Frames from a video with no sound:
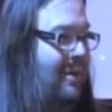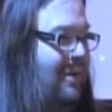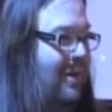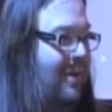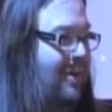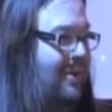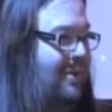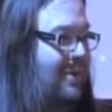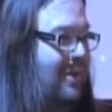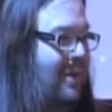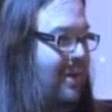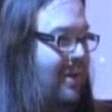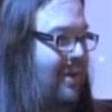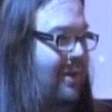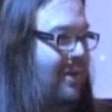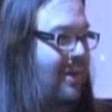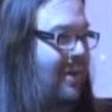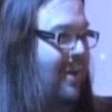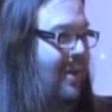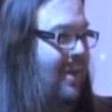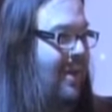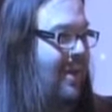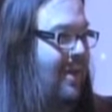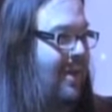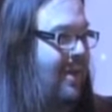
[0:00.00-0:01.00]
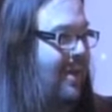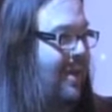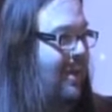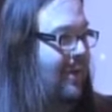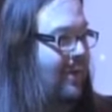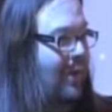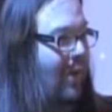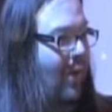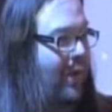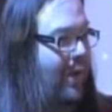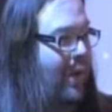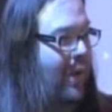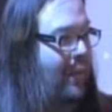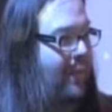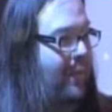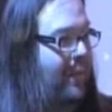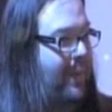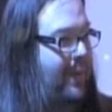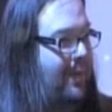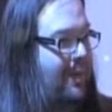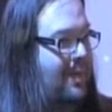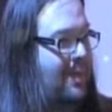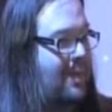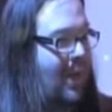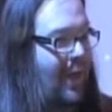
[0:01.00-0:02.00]
You know, it's like growing up
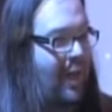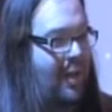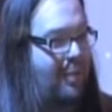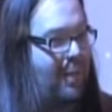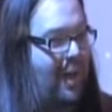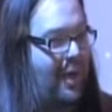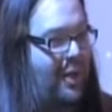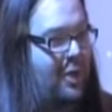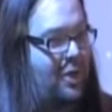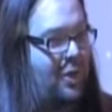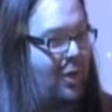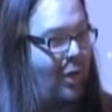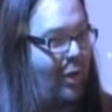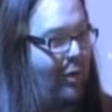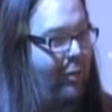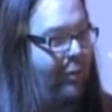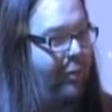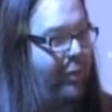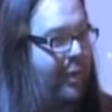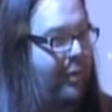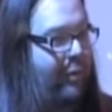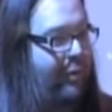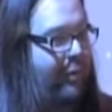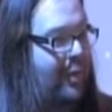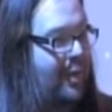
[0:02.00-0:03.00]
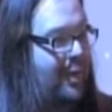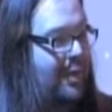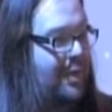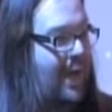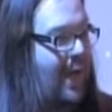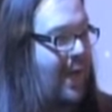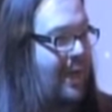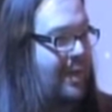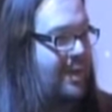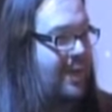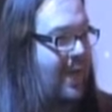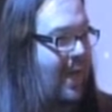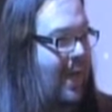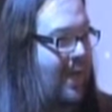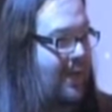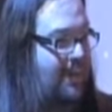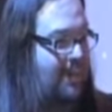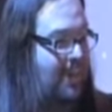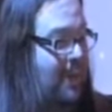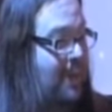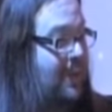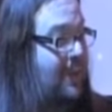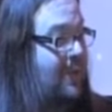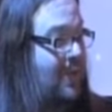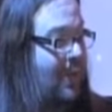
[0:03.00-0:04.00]
and selling my soul for the first Ozzy
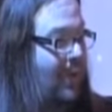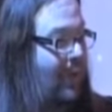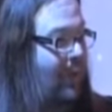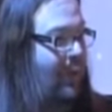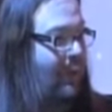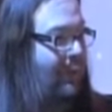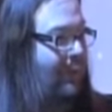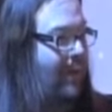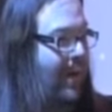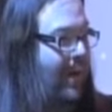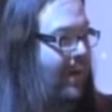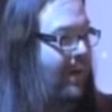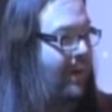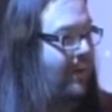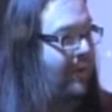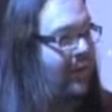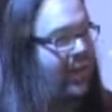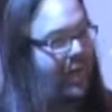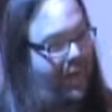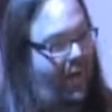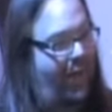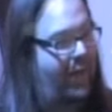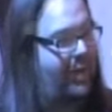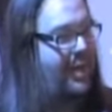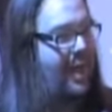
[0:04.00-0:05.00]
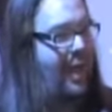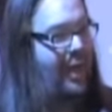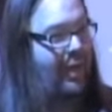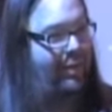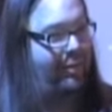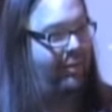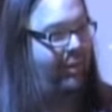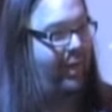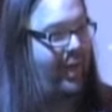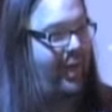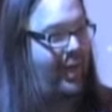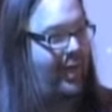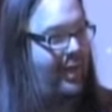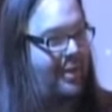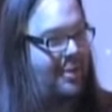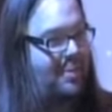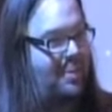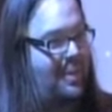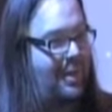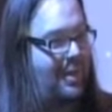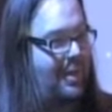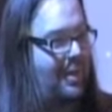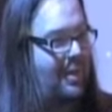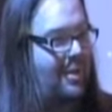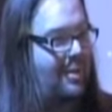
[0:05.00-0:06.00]
Osbourne solo record. Then Anton LaVey gives
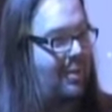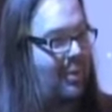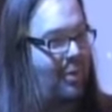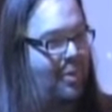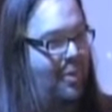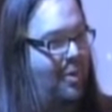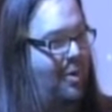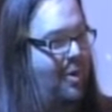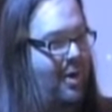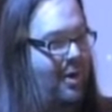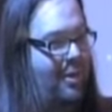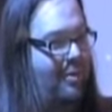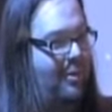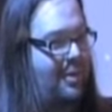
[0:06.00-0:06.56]
me this award.